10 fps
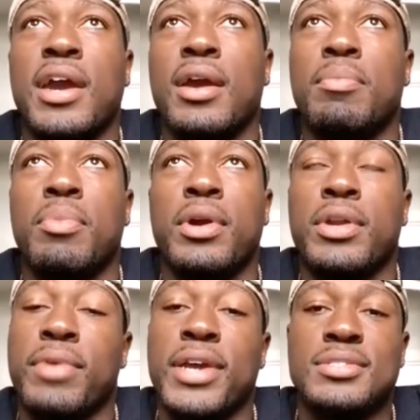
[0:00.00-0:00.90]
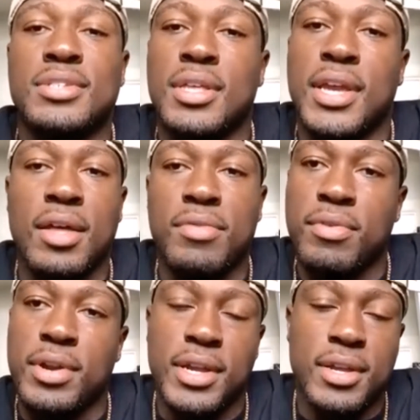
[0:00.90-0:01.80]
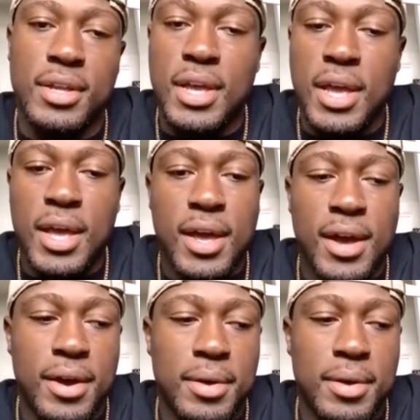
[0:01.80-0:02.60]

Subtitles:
Loved it there. Born and raised in Southern California.